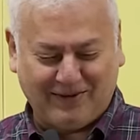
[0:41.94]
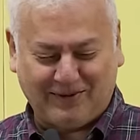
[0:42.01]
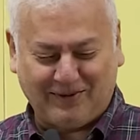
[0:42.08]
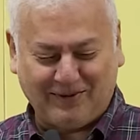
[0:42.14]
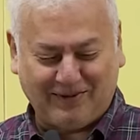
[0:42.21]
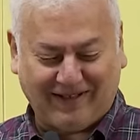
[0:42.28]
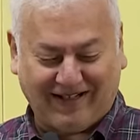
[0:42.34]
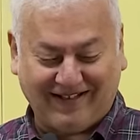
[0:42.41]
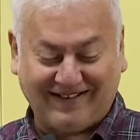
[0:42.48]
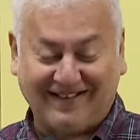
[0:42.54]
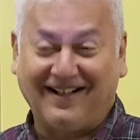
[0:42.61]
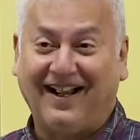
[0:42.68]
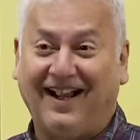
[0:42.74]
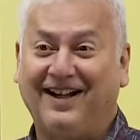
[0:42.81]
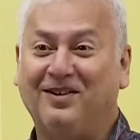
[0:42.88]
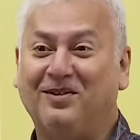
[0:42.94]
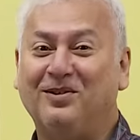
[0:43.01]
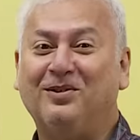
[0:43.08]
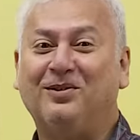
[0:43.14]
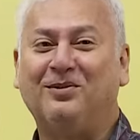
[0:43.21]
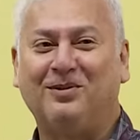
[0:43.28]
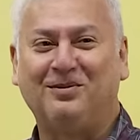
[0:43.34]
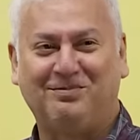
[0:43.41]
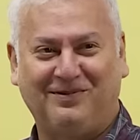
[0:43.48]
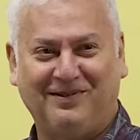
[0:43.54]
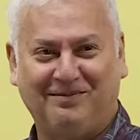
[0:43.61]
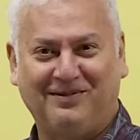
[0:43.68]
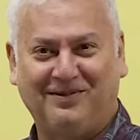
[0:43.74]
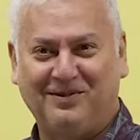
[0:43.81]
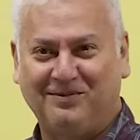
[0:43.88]
So, I said, I don't know,
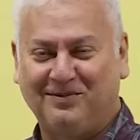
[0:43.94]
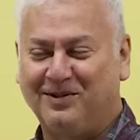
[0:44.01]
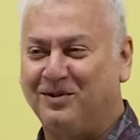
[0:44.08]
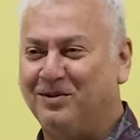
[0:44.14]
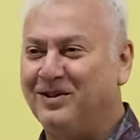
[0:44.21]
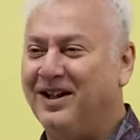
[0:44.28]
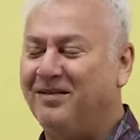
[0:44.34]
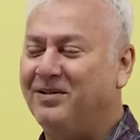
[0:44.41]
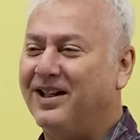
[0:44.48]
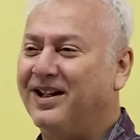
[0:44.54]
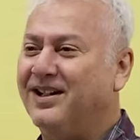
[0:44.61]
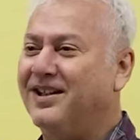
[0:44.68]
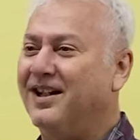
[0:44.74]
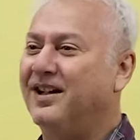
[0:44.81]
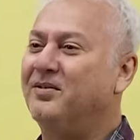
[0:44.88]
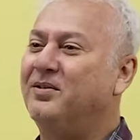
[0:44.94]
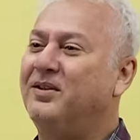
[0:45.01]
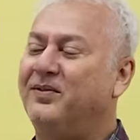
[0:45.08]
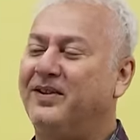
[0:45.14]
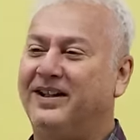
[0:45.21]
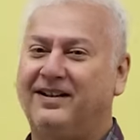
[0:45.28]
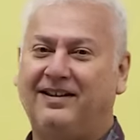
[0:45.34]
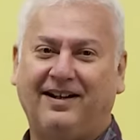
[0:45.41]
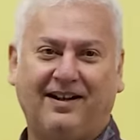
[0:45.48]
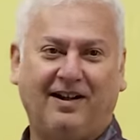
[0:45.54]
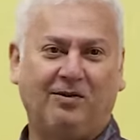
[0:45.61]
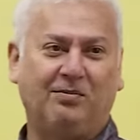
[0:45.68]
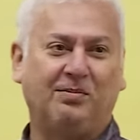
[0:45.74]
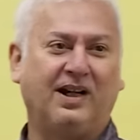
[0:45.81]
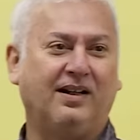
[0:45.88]
wo dhundna padega jaake, we'll figure that
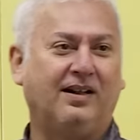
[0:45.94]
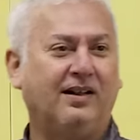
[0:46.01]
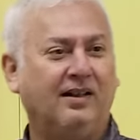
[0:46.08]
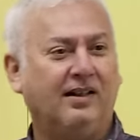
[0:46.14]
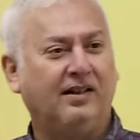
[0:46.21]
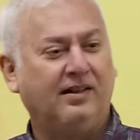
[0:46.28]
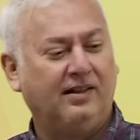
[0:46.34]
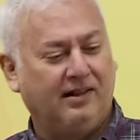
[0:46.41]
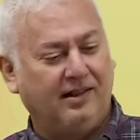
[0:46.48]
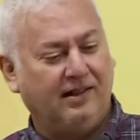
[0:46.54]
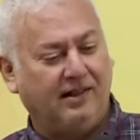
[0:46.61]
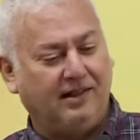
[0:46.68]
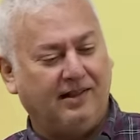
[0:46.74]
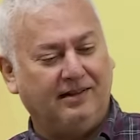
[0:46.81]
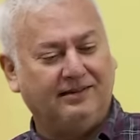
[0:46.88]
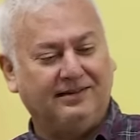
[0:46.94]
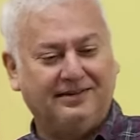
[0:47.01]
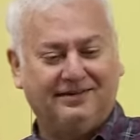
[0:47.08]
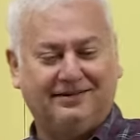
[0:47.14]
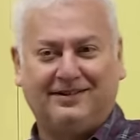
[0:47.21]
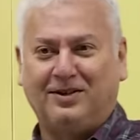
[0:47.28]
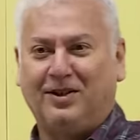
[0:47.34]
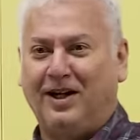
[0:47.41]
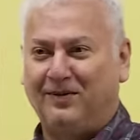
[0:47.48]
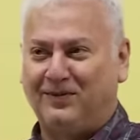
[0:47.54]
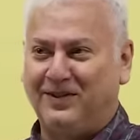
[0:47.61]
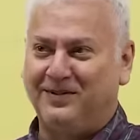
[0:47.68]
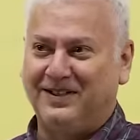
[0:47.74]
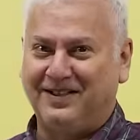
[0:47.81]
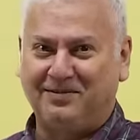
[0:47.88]
out. But, so
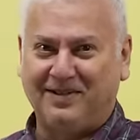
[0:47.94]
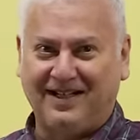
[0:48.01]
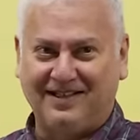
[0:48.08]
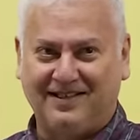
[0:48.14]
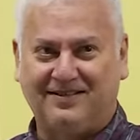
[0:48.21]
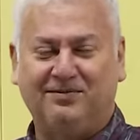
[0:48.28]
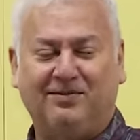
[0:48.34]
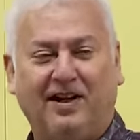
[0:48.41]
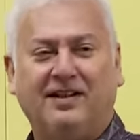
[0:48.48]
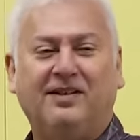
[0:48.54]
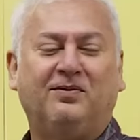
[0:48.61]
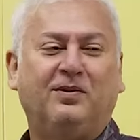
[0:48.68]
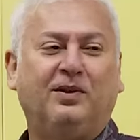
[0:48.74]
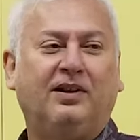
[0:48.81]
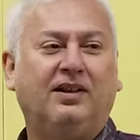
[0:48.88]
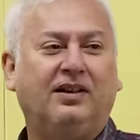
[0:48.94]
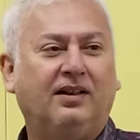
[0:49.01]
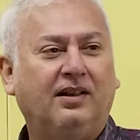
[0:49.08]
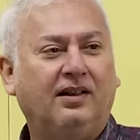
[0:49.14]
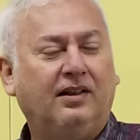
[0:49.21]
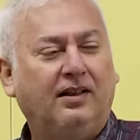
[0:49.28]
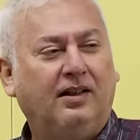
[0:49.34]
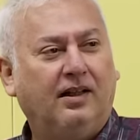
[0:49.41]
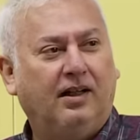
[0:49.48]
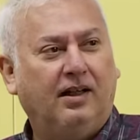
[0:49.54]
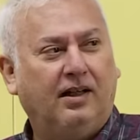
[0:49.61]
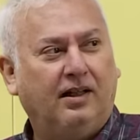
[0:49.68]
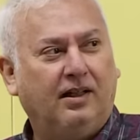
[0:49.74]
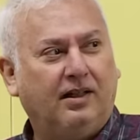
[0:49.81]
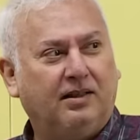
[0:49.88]
after Vijay Bhai's wonderful,
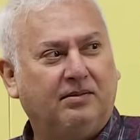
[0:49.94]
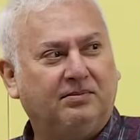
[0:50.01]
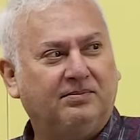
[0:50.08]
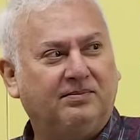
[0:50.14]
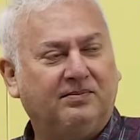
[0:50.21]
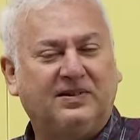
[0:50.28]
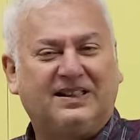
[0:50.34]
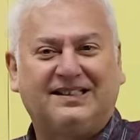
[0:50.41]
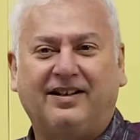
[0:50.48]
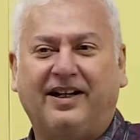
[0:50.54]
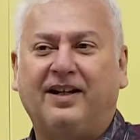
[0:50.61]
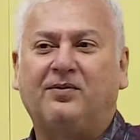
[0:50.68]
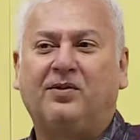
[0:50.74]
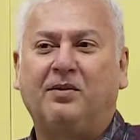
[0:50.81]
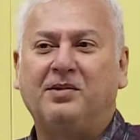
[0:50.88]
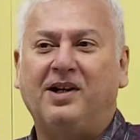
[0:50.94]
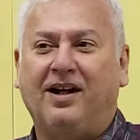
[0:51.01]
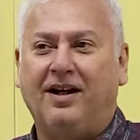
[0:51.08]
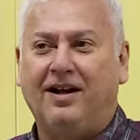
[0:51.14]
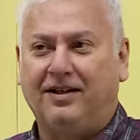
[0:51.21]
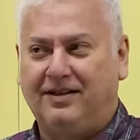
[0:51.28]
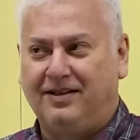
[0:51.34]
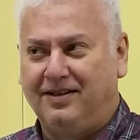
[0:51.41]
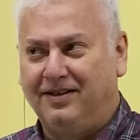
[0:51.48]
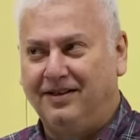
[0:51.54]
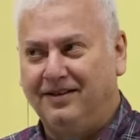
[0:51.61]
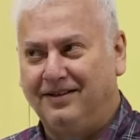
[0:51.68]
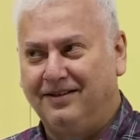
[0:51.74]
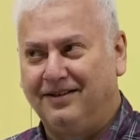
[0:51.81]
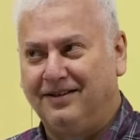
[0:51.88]
straight from the heart,
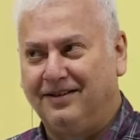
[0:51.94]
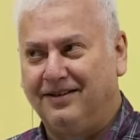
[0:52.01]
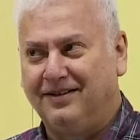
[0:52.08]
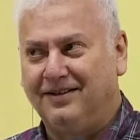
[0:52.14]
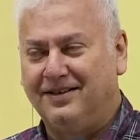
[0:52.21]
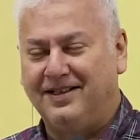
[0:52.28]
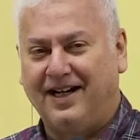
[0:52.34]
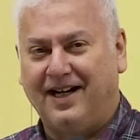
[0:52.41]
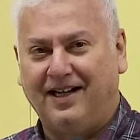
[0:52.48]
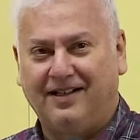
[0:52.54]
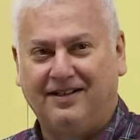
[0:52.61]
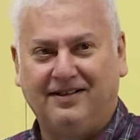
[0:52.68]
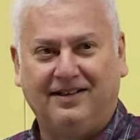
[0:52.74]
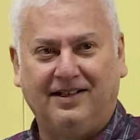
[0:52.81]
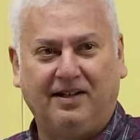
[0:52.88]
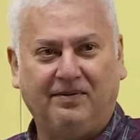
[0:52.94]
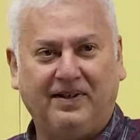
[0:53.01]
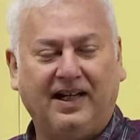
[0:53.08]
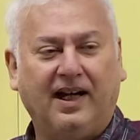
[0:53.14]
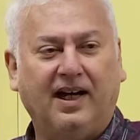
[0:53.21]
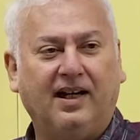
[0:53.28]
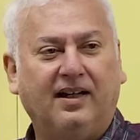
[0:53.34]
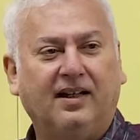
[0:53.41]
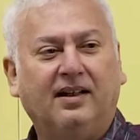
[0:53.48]
chat that we had,